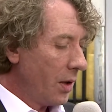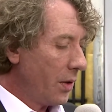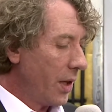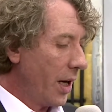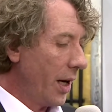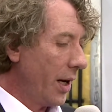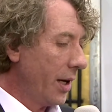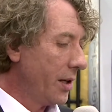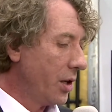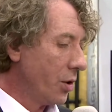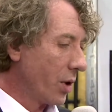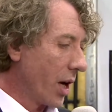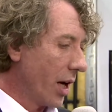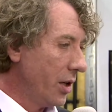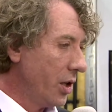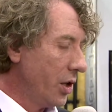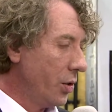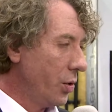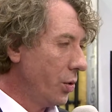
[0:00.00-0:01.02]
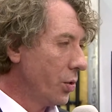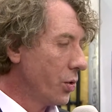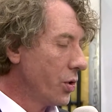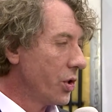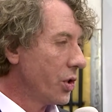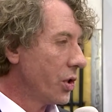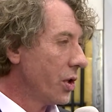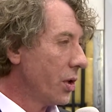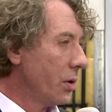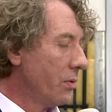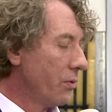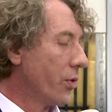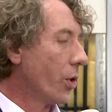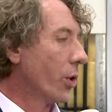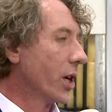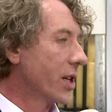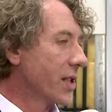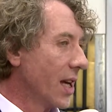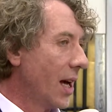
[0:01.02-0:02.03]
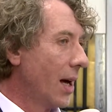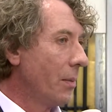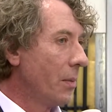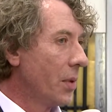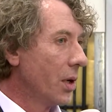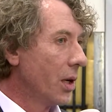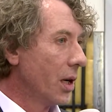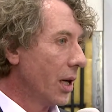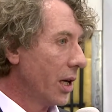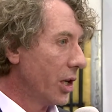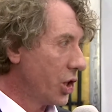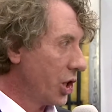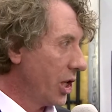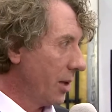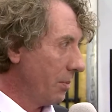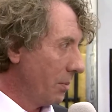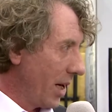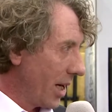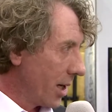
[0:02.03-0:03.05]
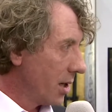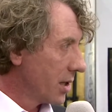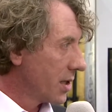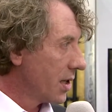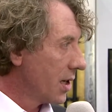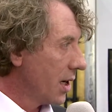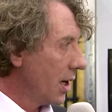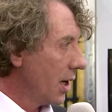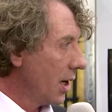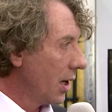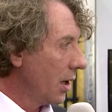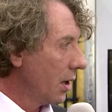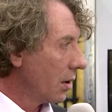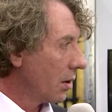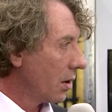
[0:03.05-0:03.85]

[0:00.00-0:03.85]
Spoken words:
Then you can use, for example, a sheet metal ceiling.